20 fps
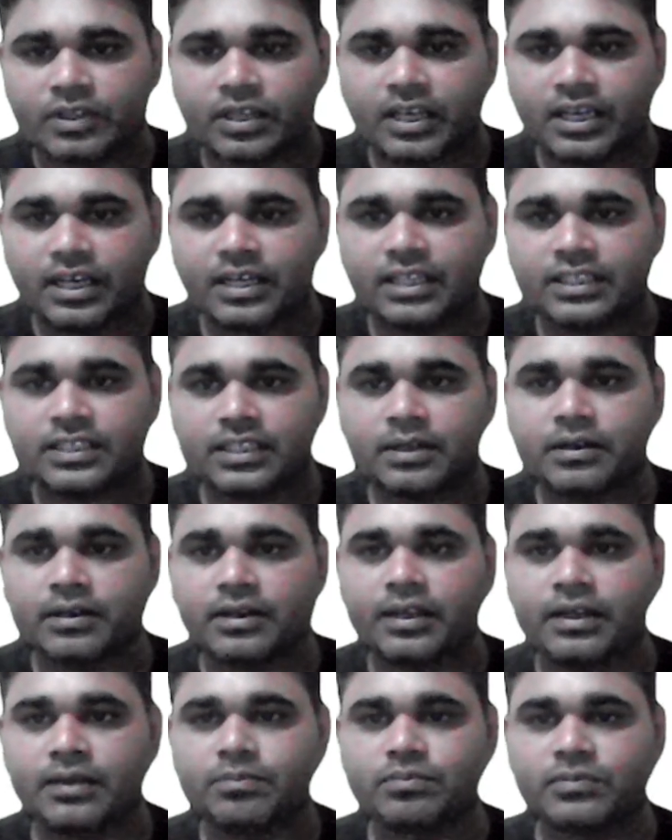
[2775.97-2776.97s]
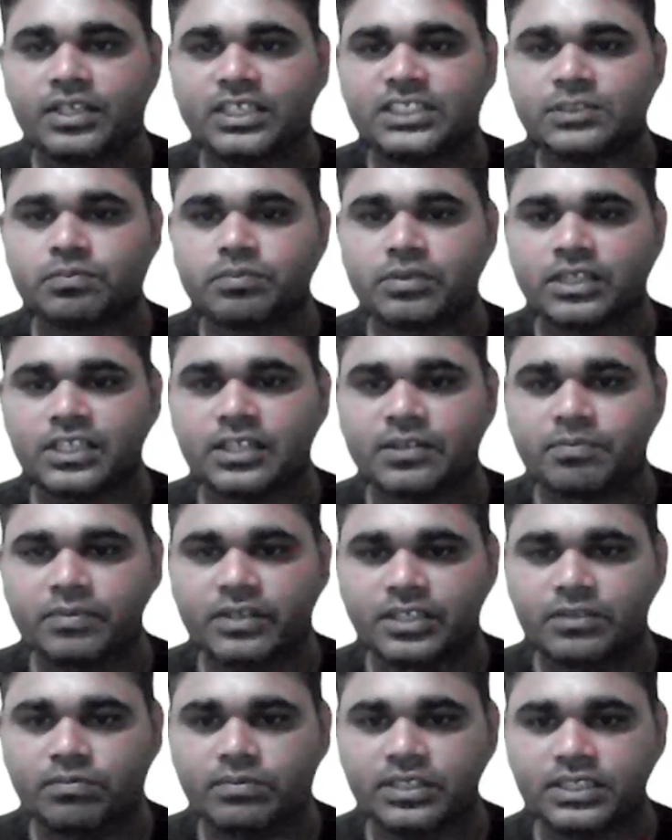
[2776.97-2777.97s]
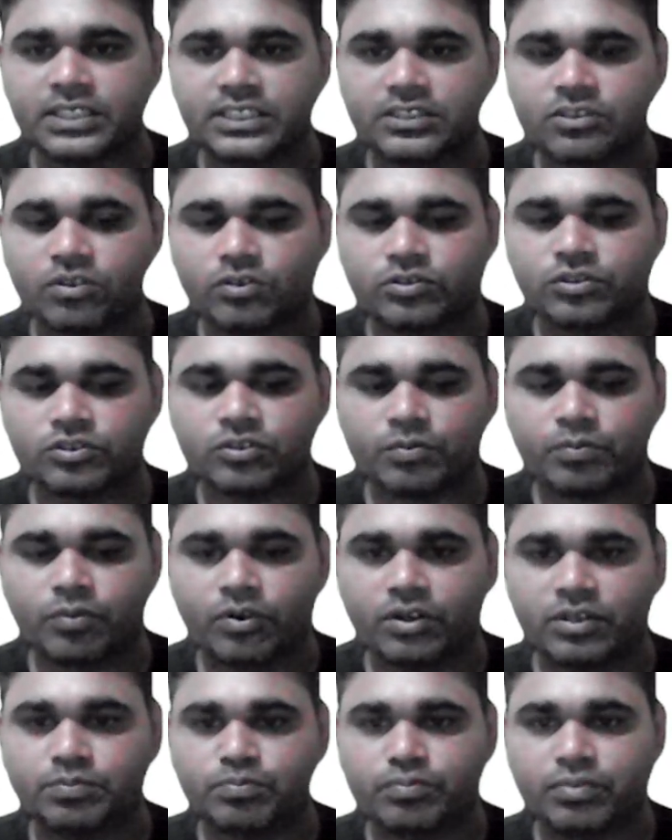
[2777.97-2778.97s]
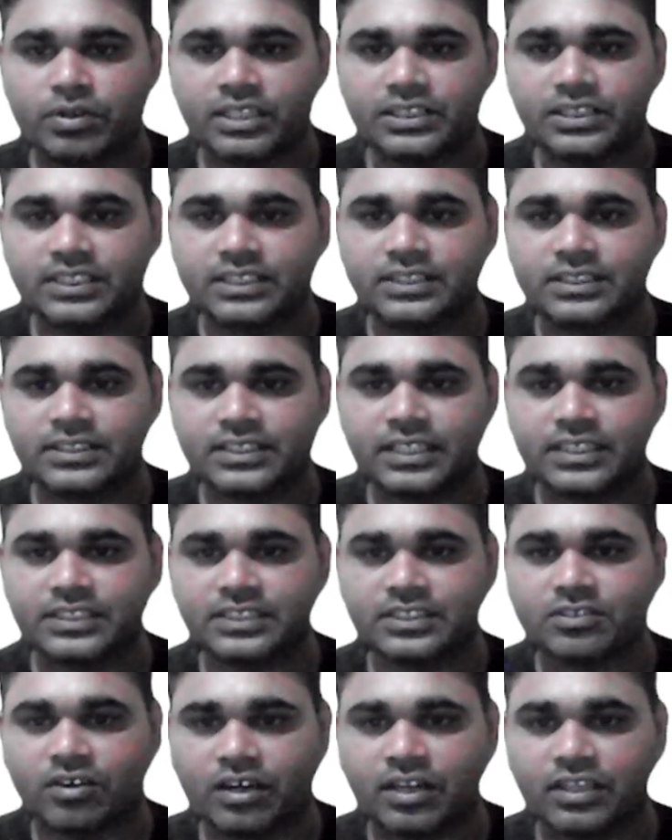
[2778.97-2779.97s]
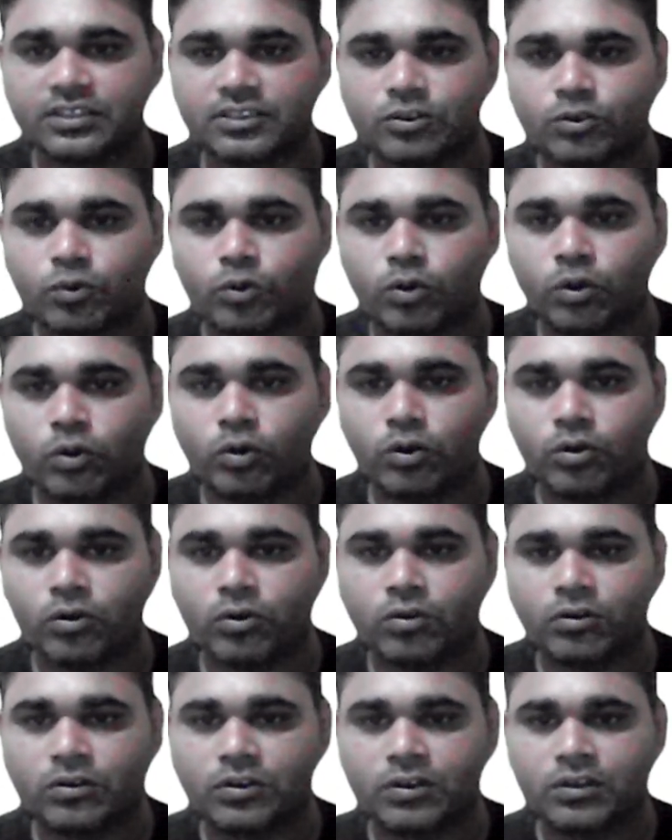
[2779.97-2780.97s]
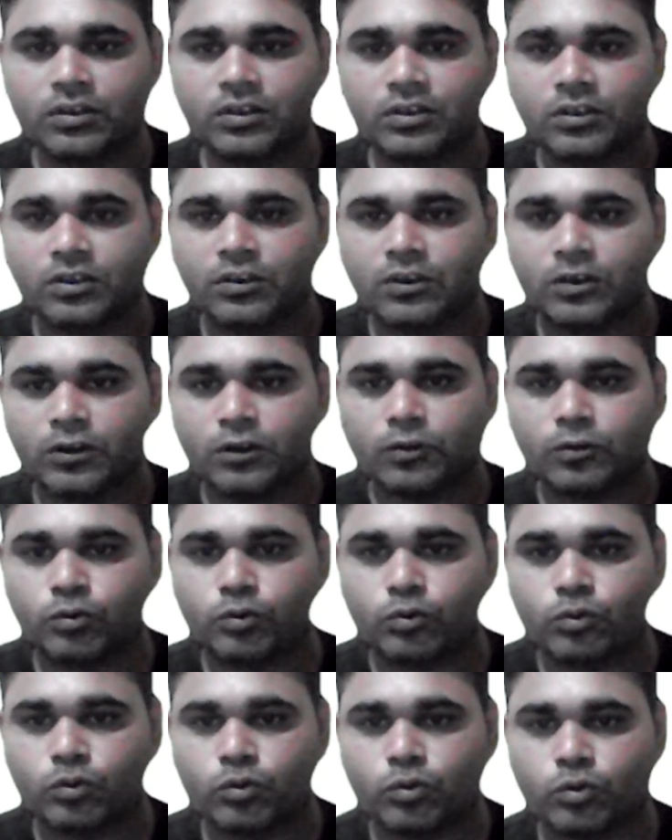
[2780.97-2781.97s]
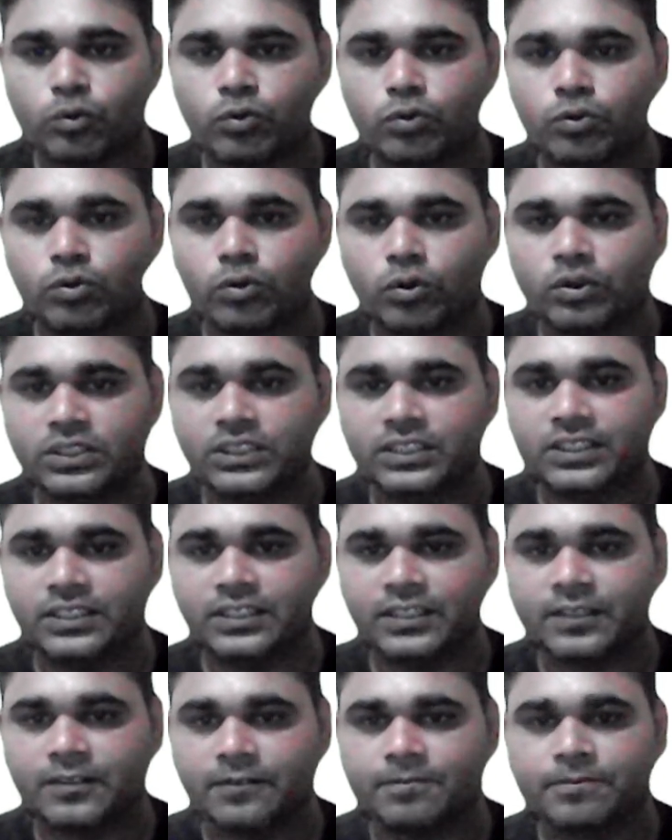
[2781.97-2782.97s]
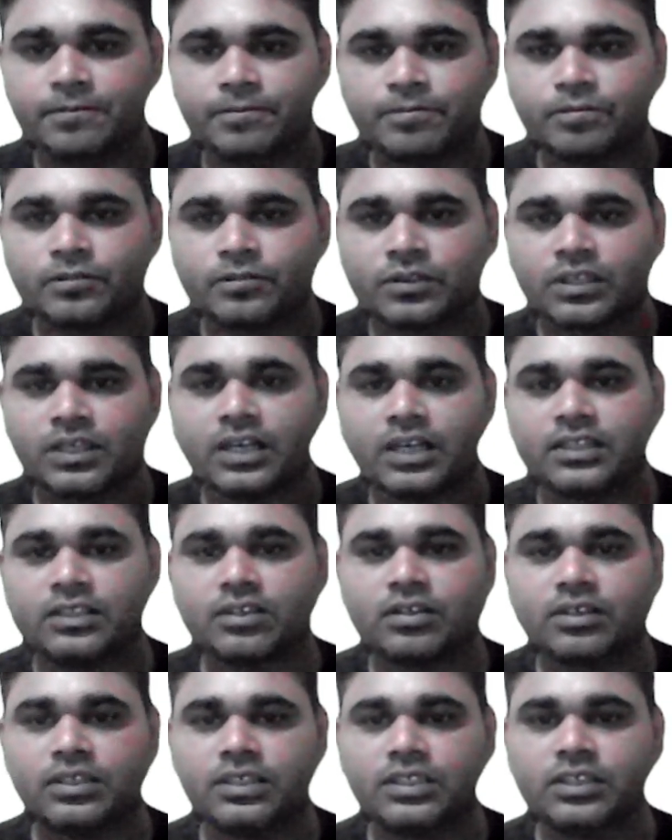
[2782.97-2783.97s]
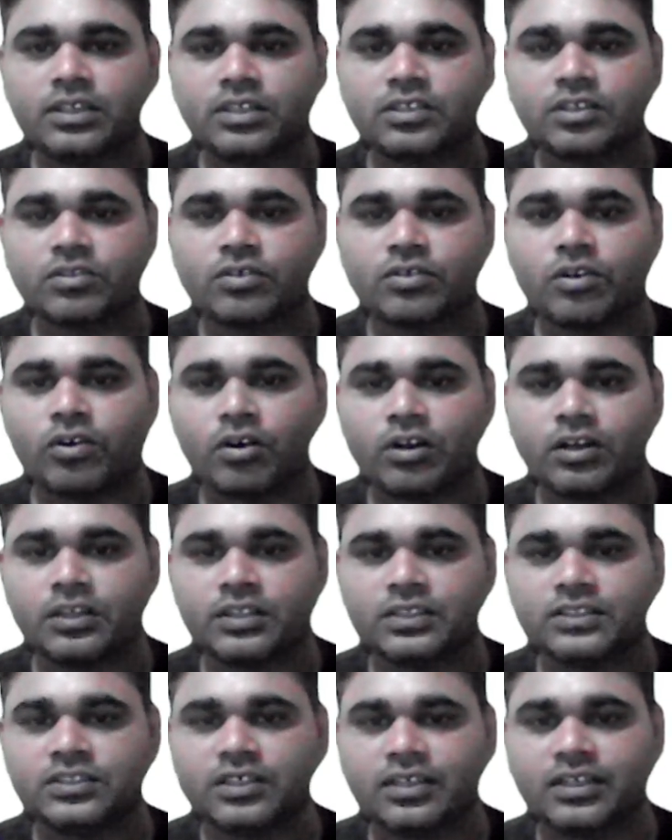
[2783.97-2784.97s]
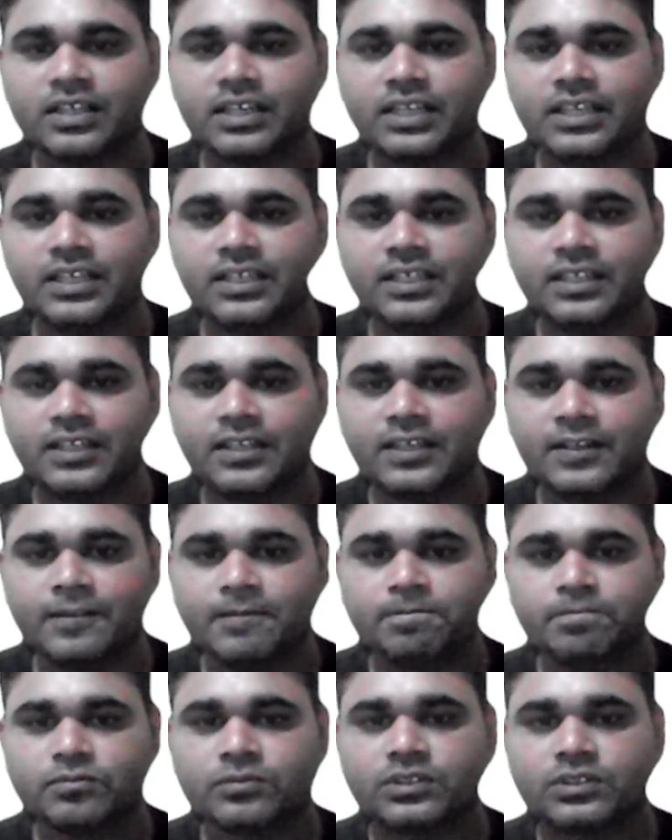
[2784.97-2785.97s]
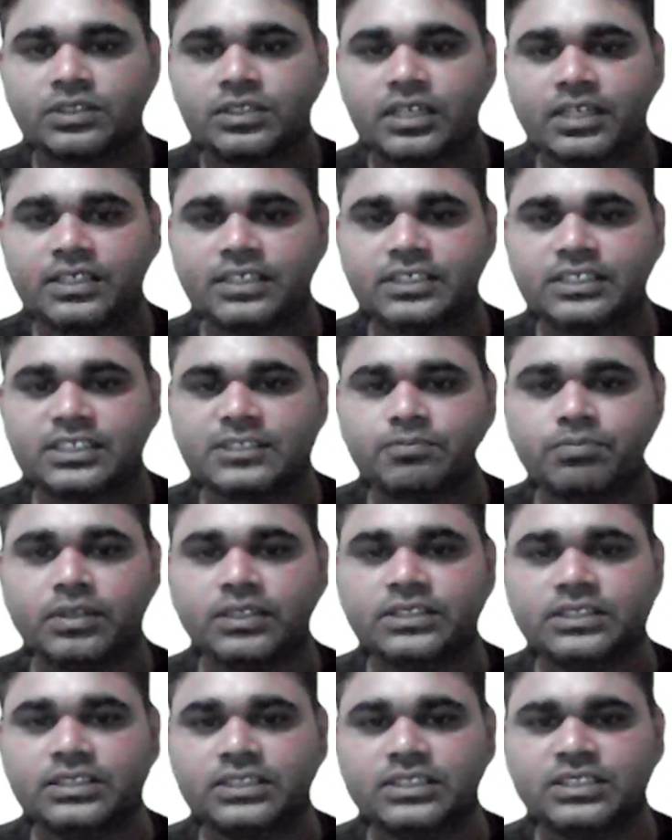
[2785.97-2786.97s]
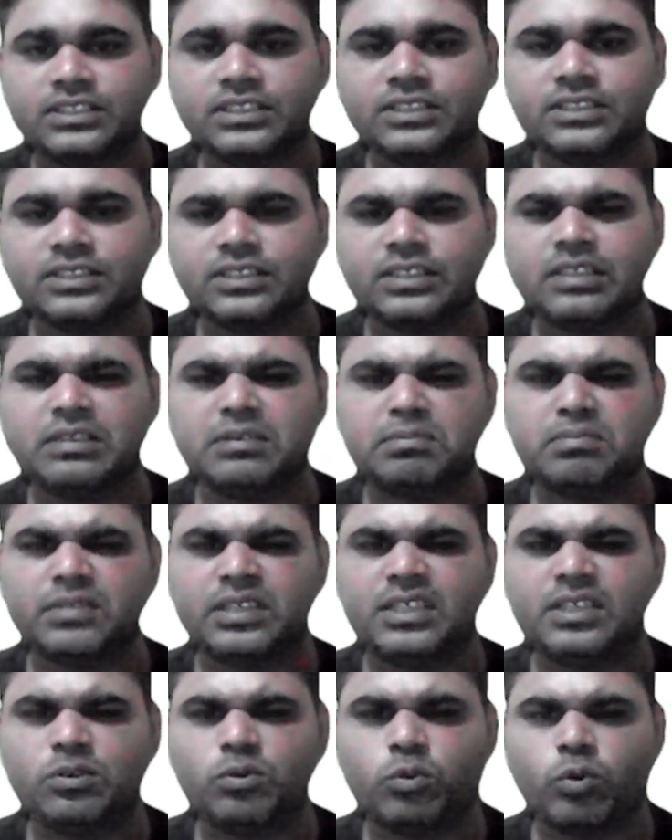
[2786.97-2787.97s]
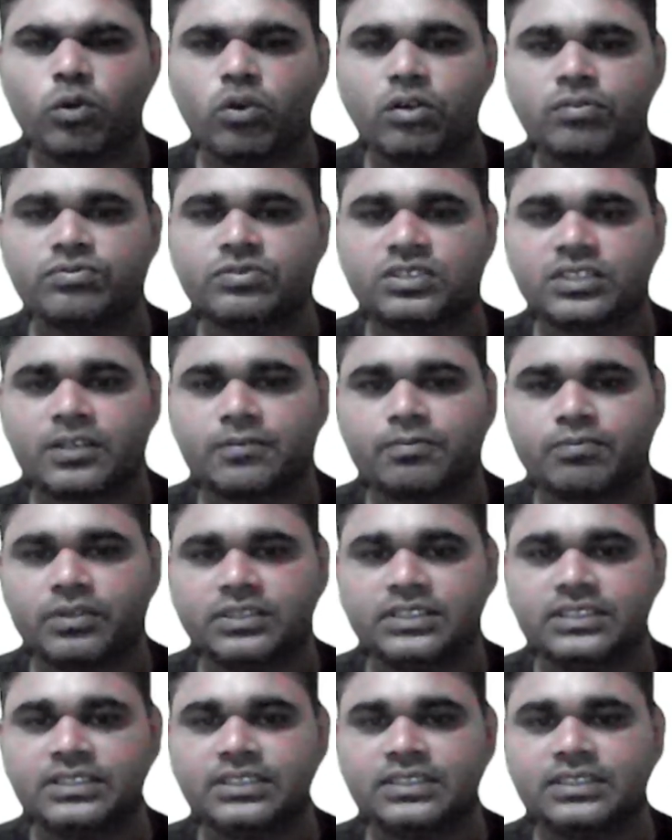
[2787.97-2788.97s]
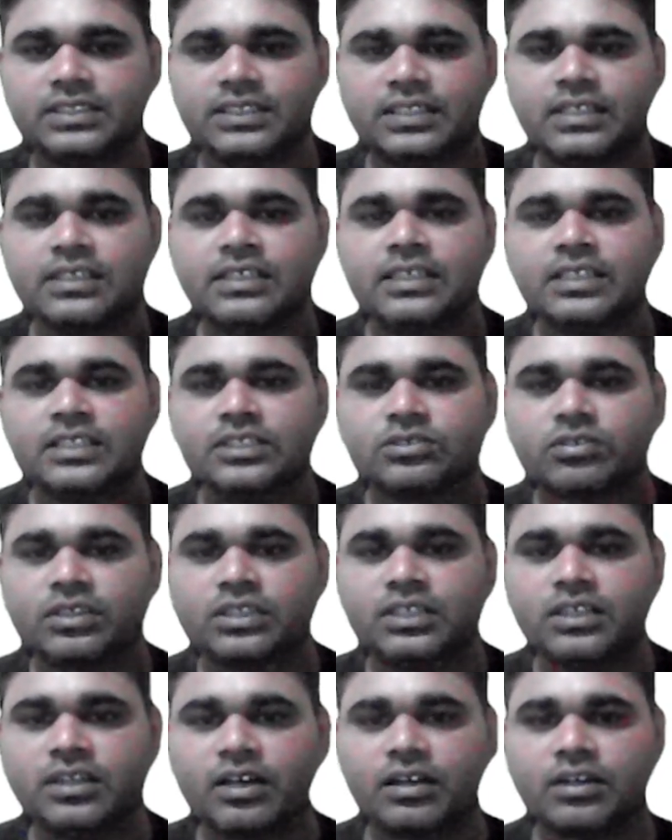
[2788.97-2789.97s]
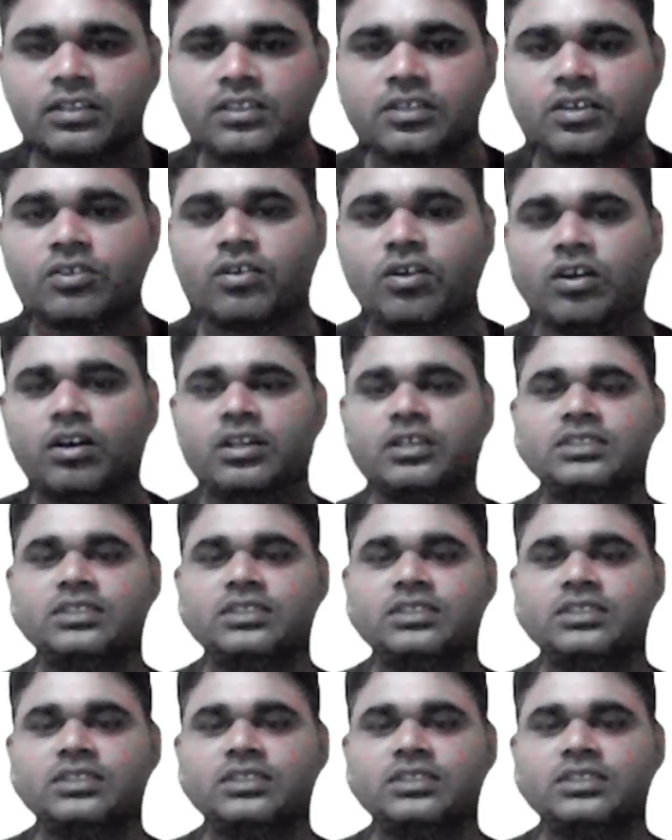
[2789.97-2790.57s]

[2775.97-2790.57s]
another respiratory pigment is also present, that is called as the chlorocruoin, and here the color is the green, and it is present in many worms are present. So, here the color is